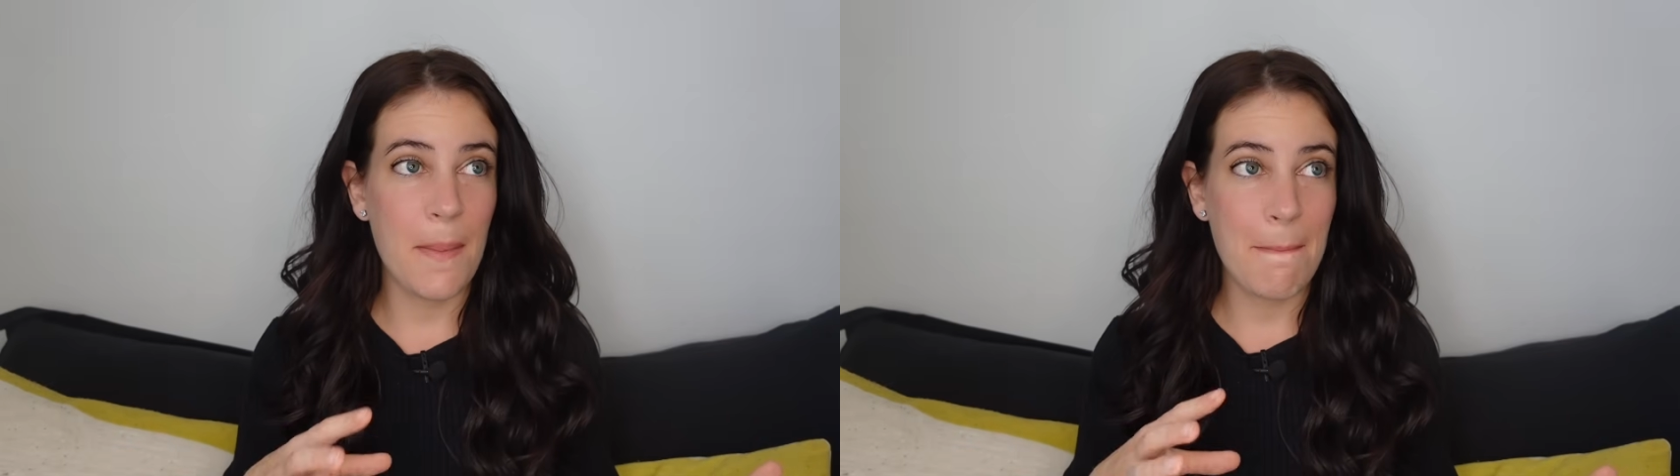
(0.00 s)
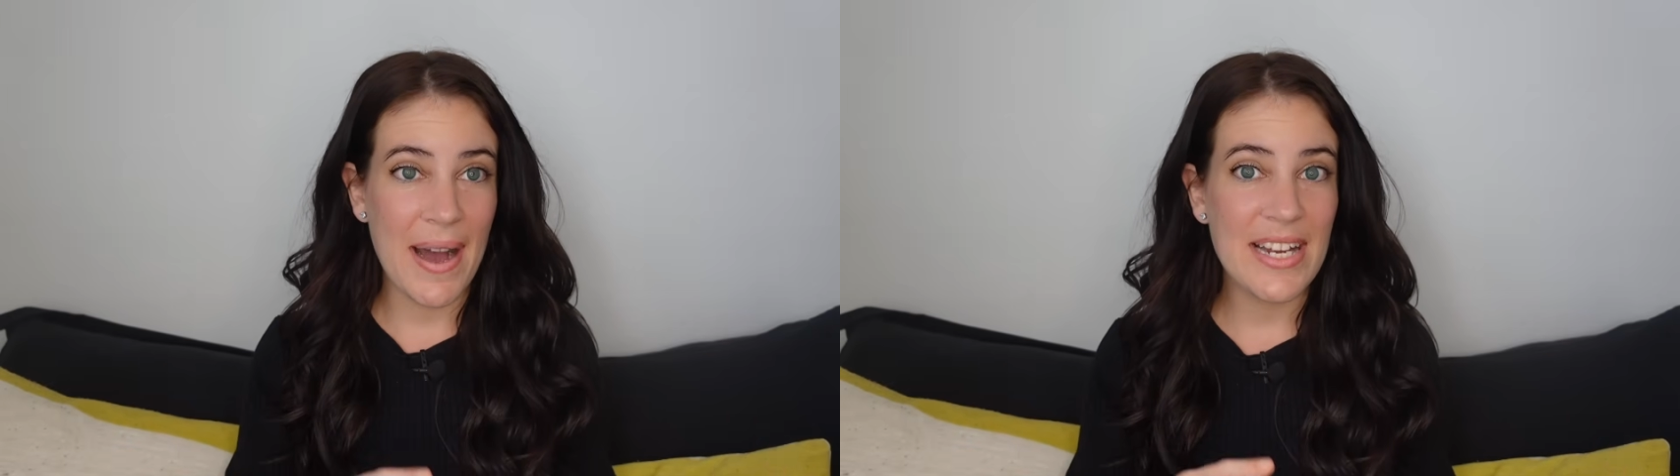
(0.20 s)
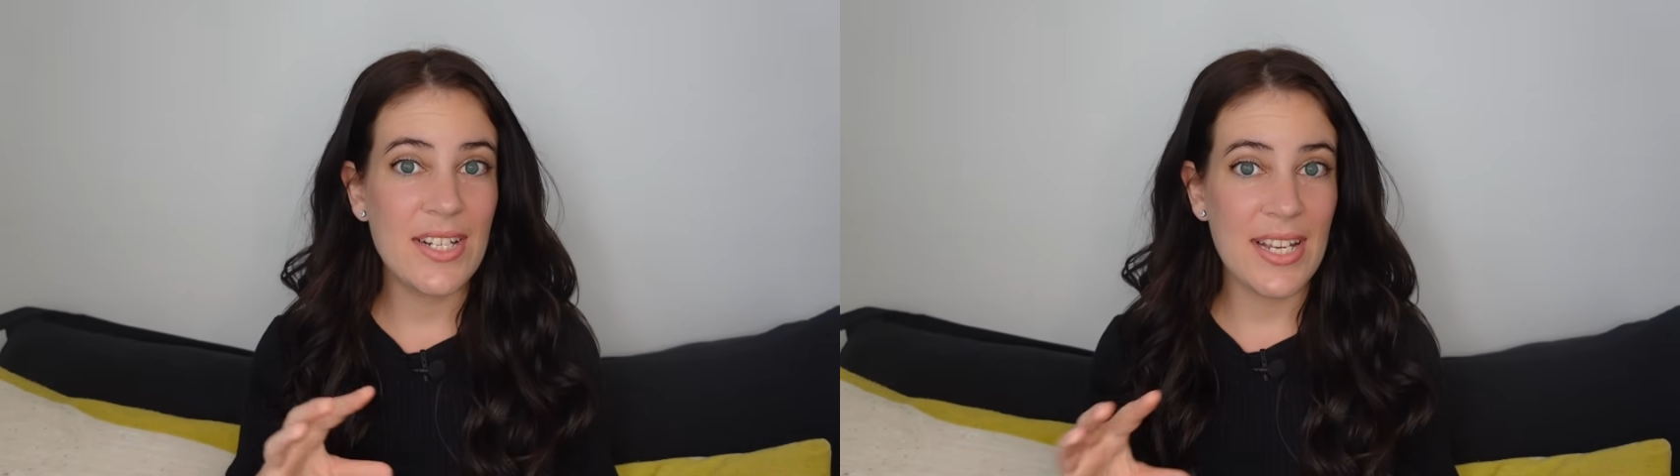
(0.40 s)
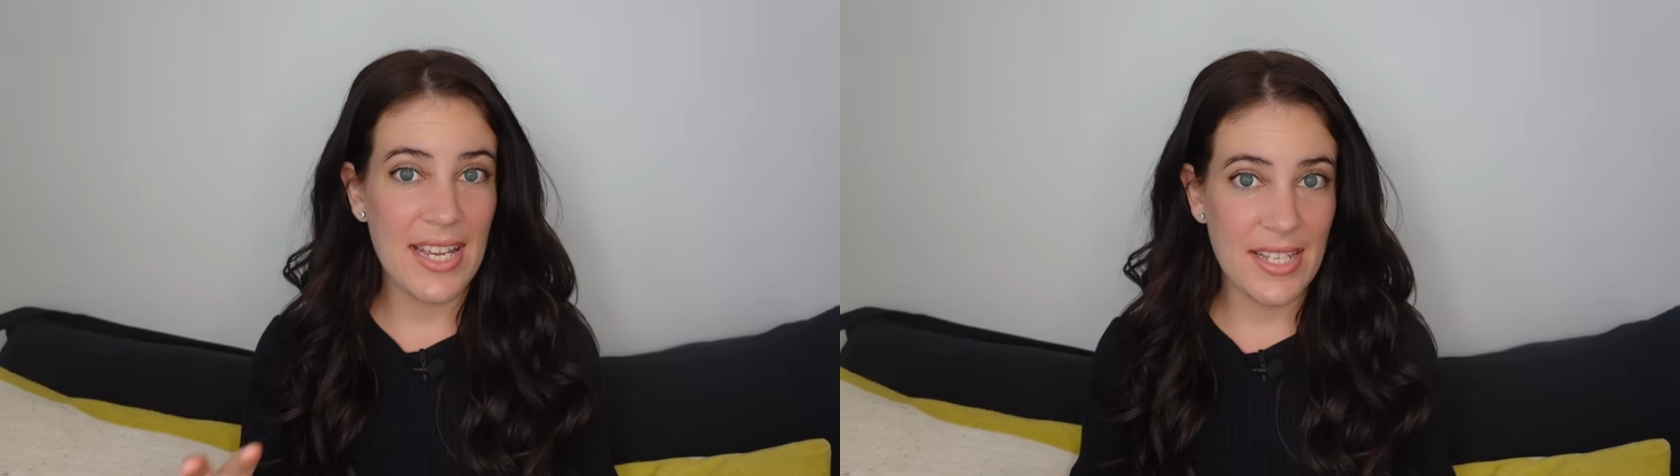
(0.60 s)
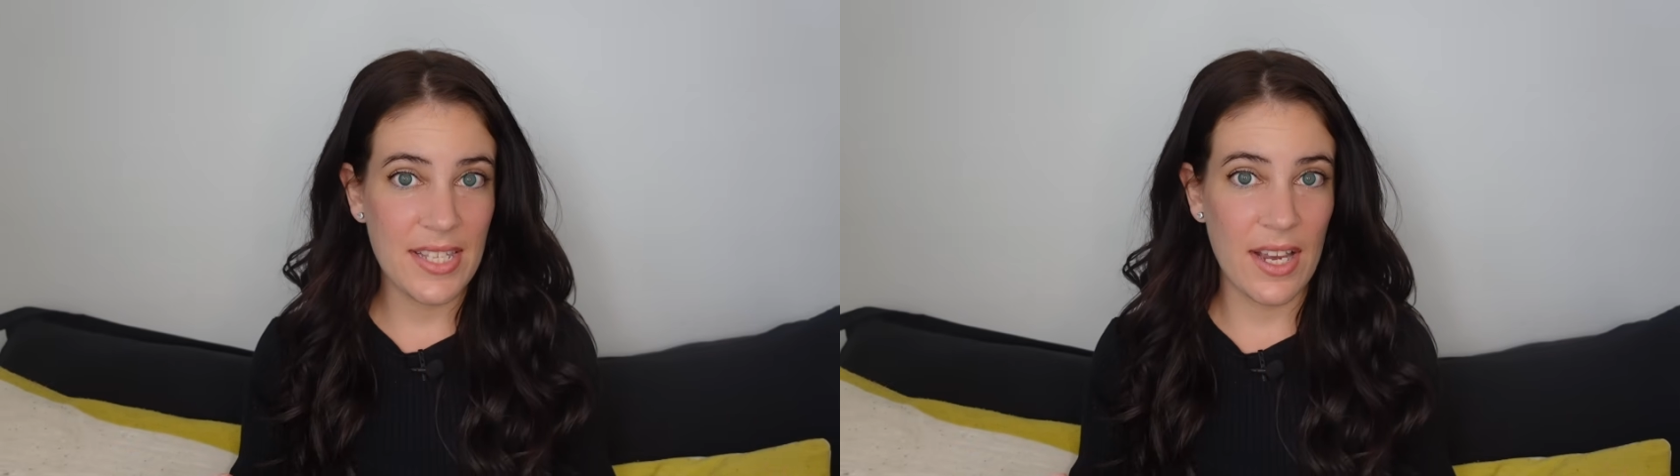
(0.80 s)
much
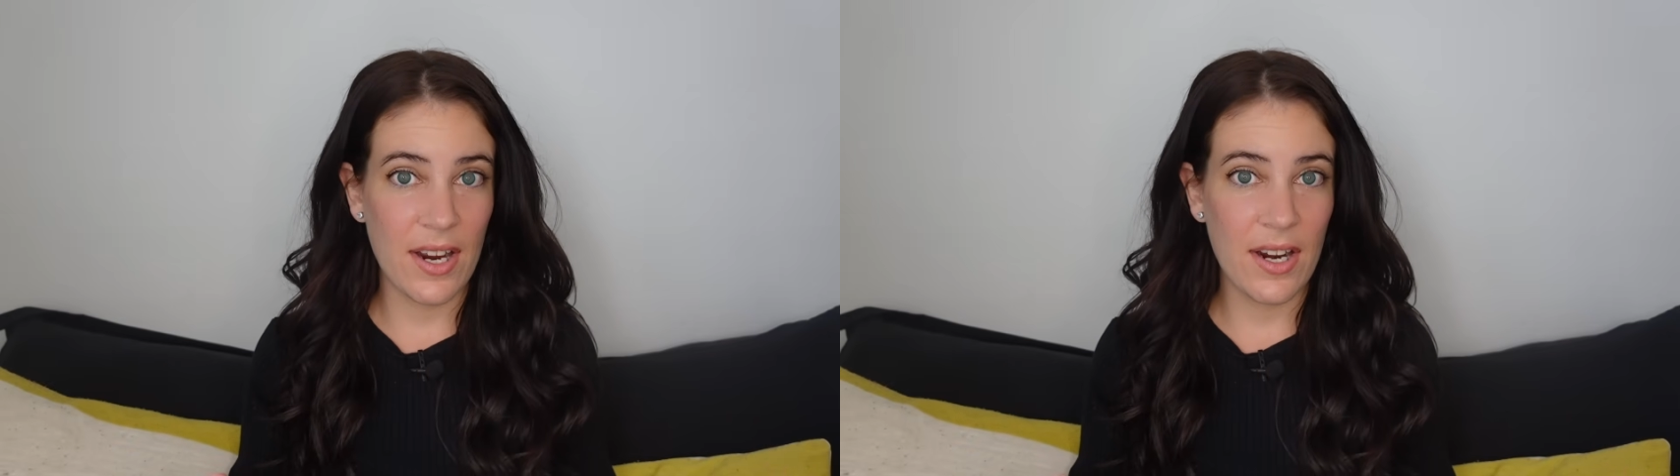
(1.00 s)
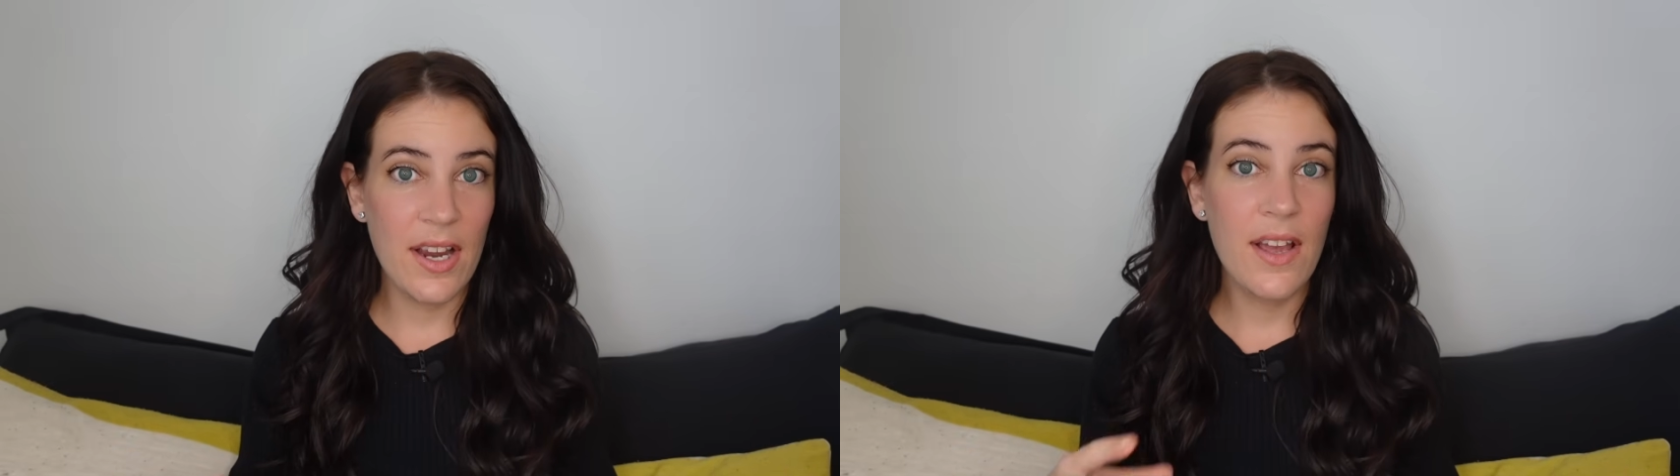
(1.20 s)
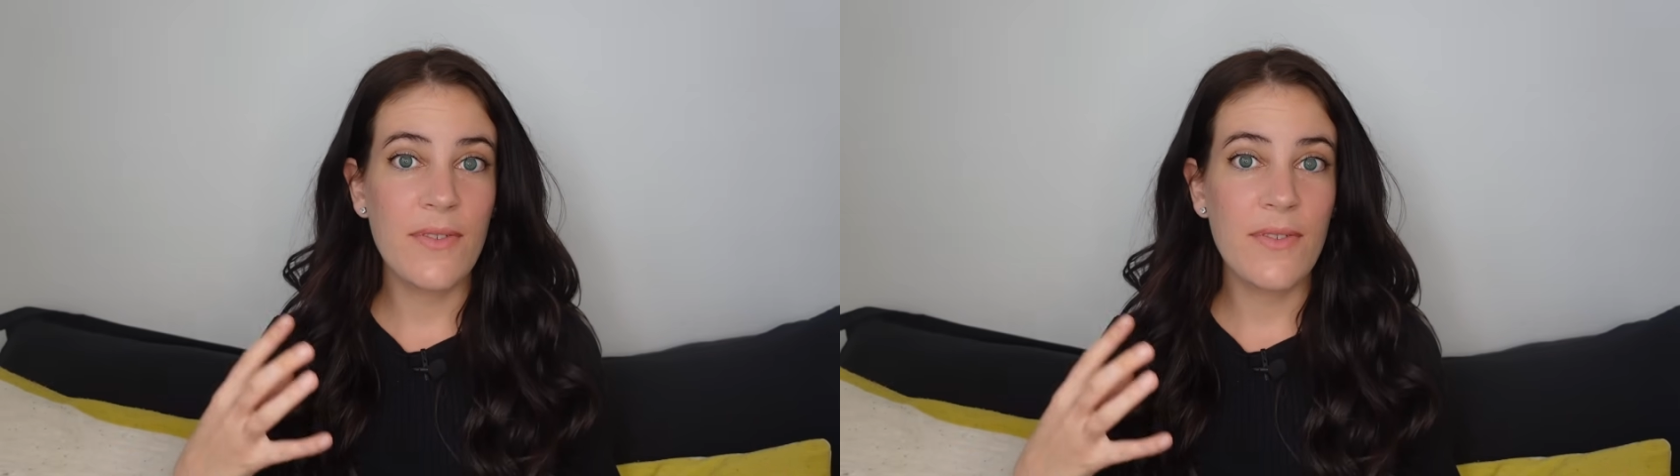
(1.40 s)
easier